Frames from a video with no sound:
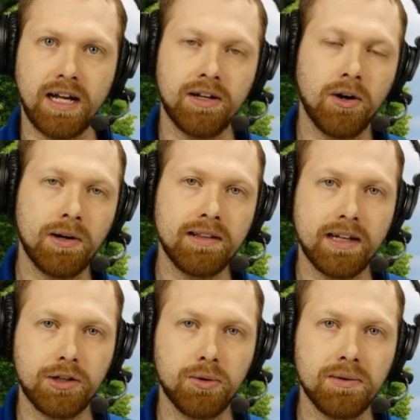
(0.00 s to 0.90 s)
and noting
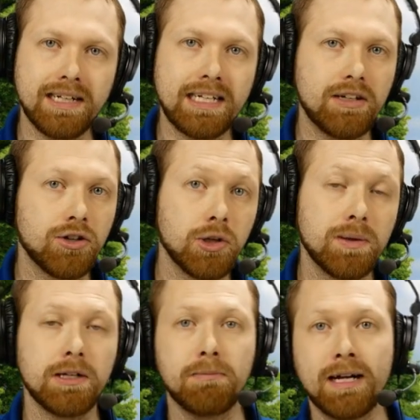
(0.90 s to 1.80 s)
that you only need two
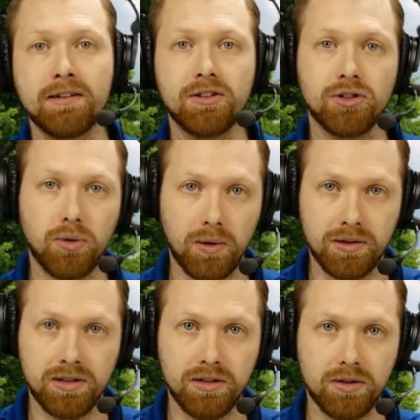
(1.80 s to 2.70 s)
independent
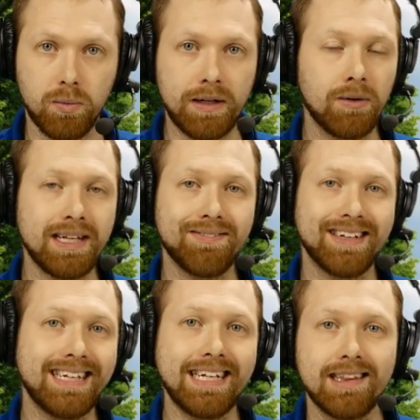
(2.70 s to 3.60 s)
sources, we don't
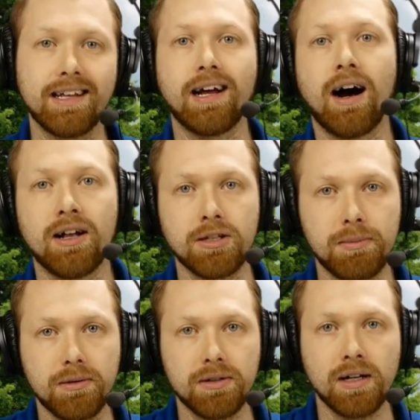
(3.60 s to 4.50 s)
even need the
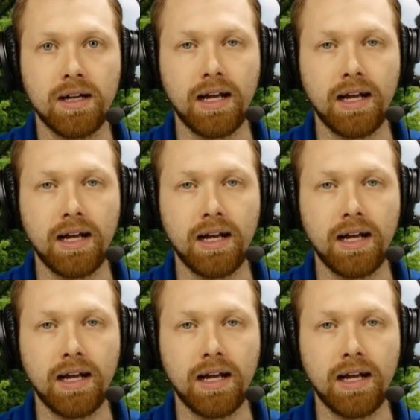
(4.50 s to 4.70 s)
Gospels,